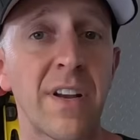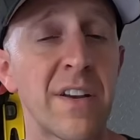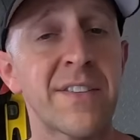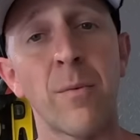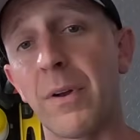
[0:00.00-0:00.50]
I
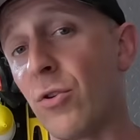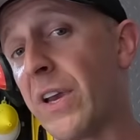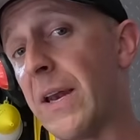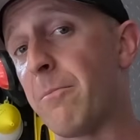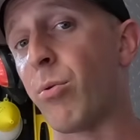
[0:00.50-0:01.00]
start by
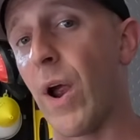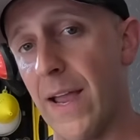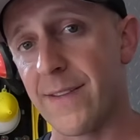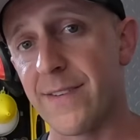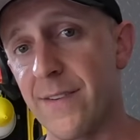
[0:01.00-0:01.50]
looking at
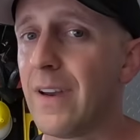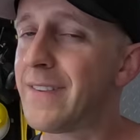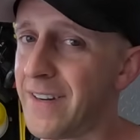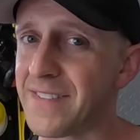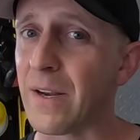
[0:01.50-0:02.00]
brands. I
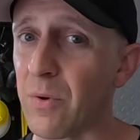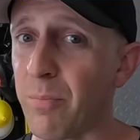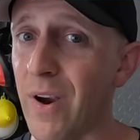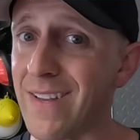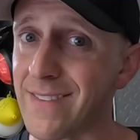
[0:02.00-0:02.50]
tend to stick with
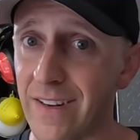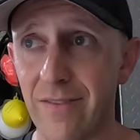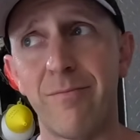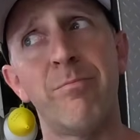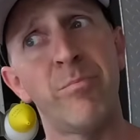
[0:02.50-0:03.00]
brands that
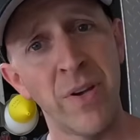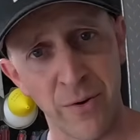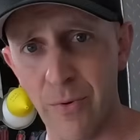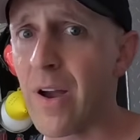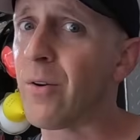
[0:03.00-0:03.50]
have been
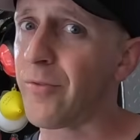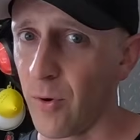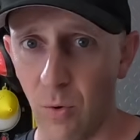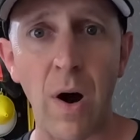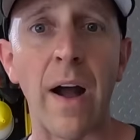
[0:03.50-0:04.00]
around for
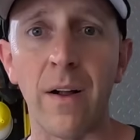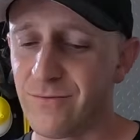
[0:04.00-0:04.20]
a while.